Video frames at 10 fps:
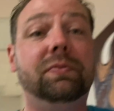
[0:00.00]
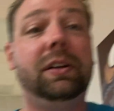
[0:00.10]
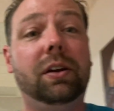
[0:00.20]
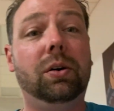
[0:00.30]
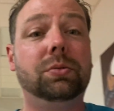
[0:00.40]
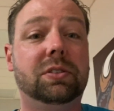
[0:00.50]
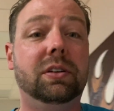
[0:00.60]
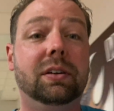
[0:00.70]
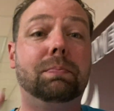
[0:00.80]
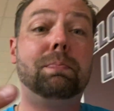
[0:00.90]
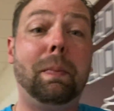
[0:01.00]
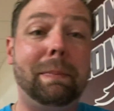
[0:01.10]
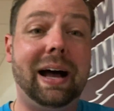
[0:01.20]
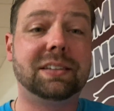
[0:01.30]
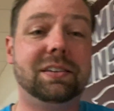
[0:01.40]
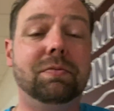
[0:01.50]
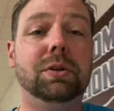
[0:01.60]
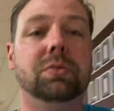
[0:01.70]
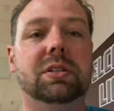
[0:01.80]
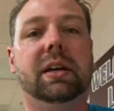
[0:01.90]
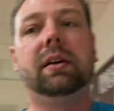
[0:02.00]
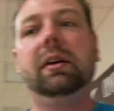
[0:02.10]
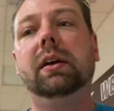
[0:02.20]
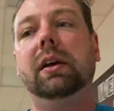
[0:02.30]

videos, the positive music,